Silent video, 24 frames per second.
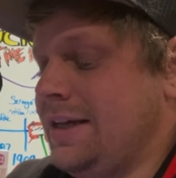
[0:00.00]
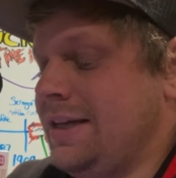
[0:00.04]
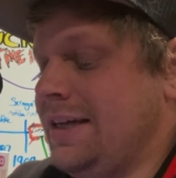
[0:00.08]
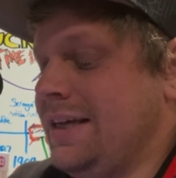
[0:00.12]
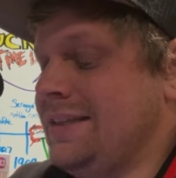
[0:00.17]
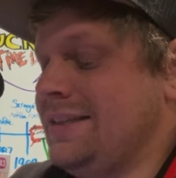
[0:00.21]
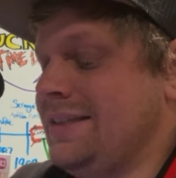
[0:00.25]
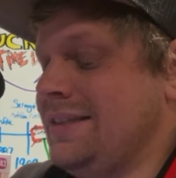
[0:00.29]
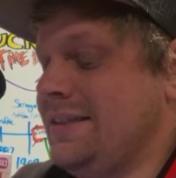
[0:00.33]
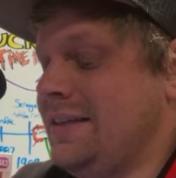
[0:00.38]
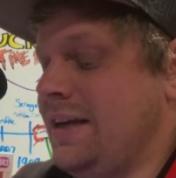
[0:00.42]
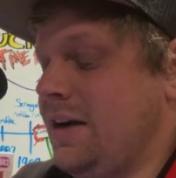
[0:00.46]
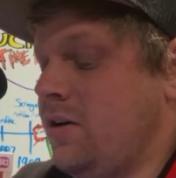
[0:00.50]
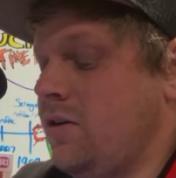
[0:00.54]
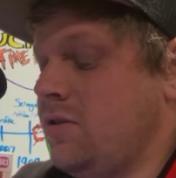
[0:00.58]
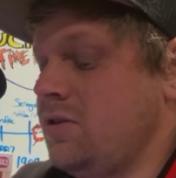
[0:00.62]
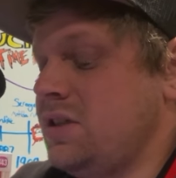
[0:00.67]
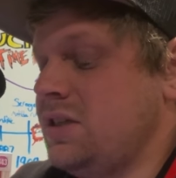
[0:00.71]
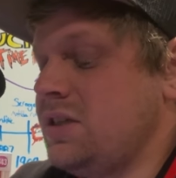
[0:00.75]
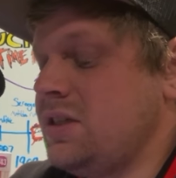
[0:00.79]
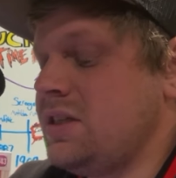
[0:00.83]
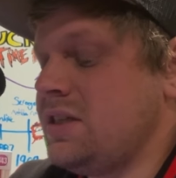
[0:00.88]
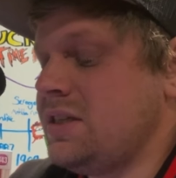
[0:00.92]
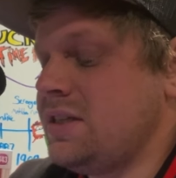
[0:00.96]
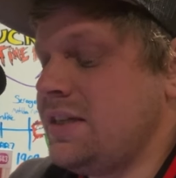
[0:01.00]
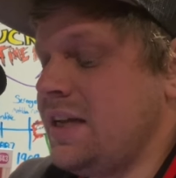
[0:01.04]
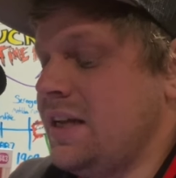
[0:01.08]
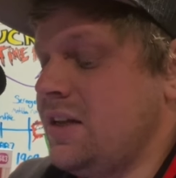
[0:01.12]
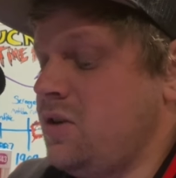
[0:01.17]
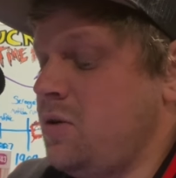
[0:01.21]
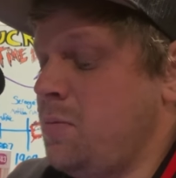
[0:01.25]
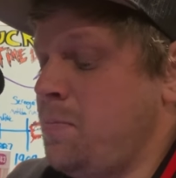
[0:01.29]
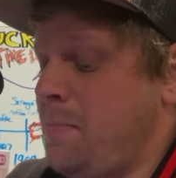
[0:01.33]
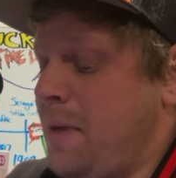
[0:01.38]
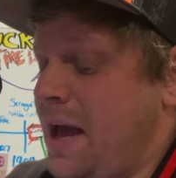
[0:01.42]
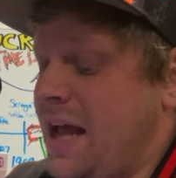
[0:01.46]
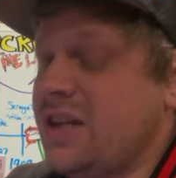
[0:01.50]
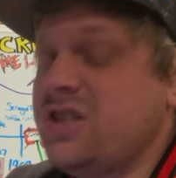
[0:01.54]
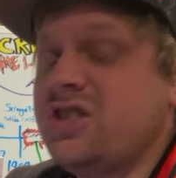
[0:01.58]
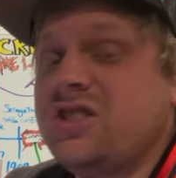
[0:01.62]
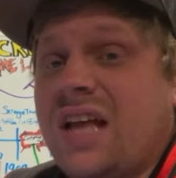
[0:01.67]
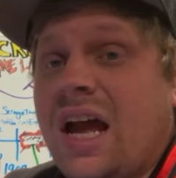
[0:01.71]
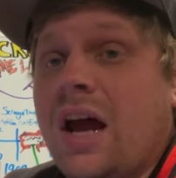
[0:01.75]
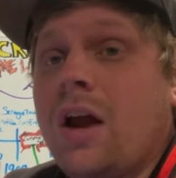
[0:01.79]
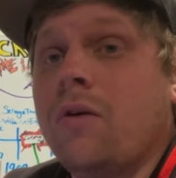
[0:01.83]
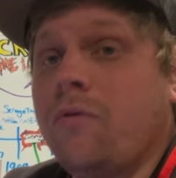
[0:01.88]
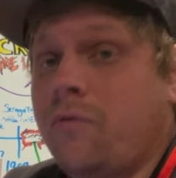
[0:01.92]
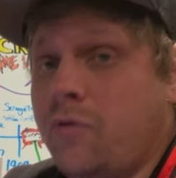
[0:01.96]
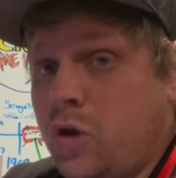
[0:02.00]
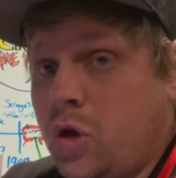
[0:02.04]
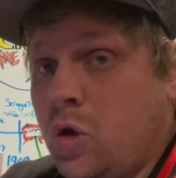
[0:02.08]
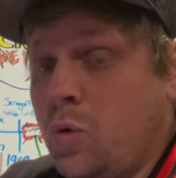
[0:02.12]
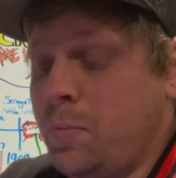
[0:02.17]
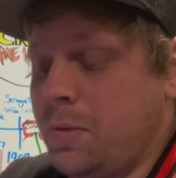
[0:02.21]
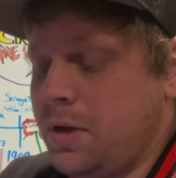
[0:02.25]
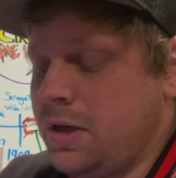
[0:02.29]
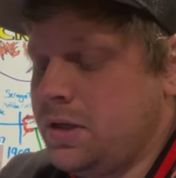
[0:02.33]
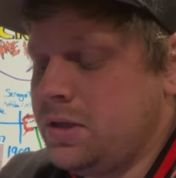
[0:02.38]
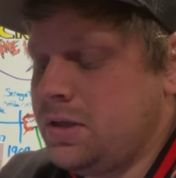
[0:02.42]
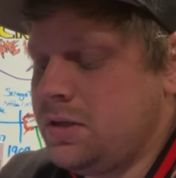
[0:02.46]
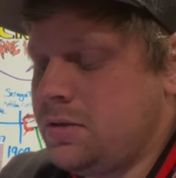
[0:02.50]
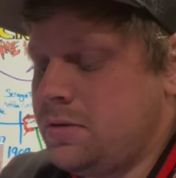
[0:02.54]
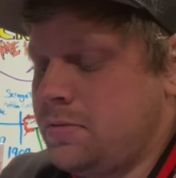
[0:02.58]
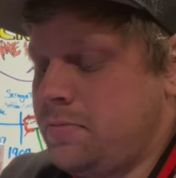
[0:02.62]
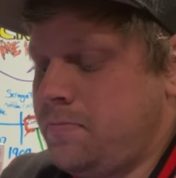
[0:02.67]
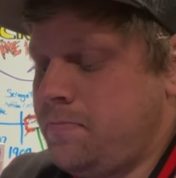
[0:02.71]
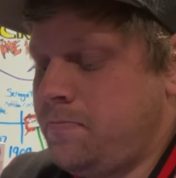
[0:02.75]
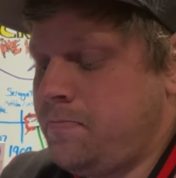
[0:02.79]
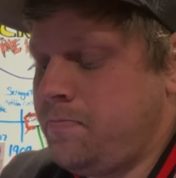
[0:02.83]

Its intelligence is said to match that of humans.